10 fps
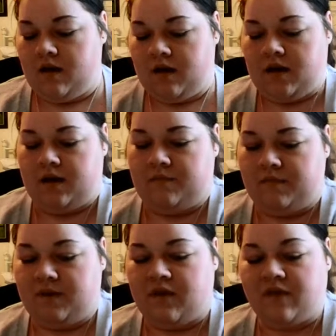
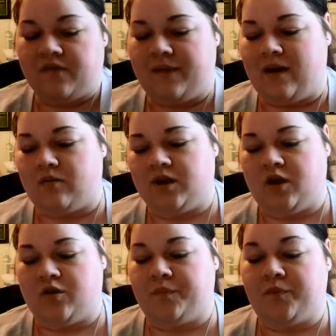It talks about, you know,
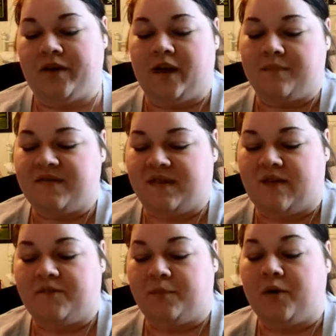your pre-op
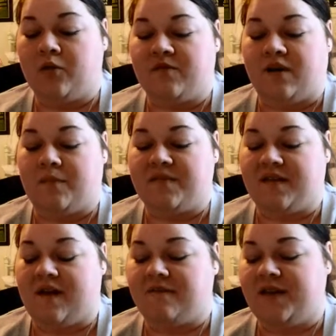stuff, your post-op
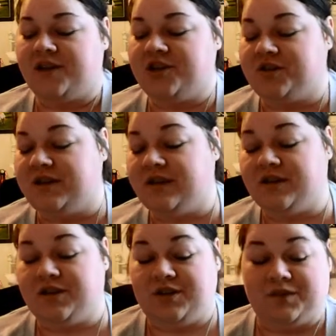stuff, things you need
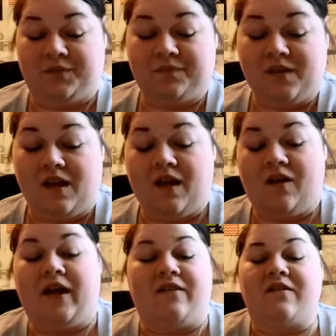to do.
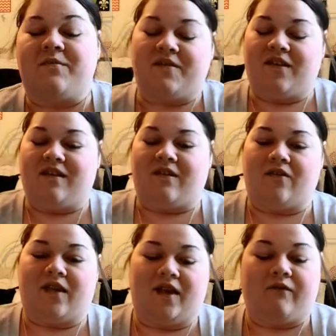Okay, this was the list I
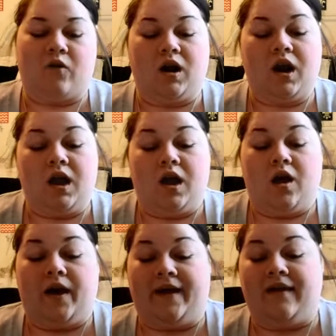was looking for.
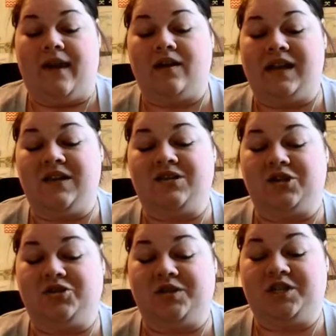Okay, countdown to
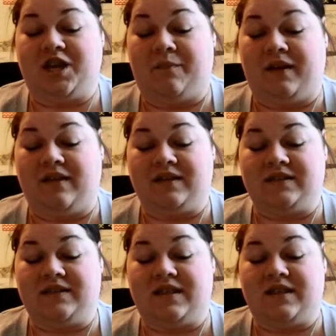surgery shopping
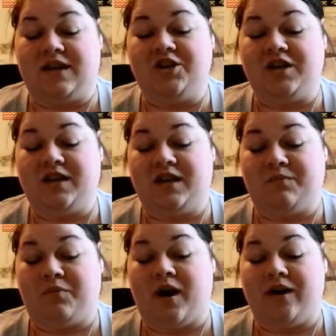list. The things you're going to
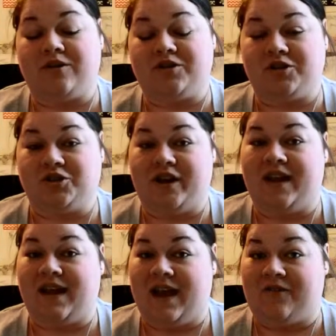need prior to surgery
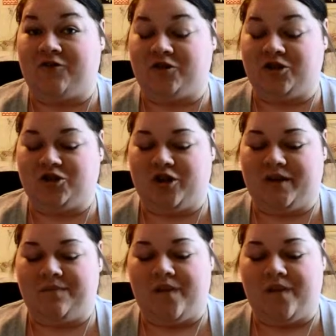and after surgery.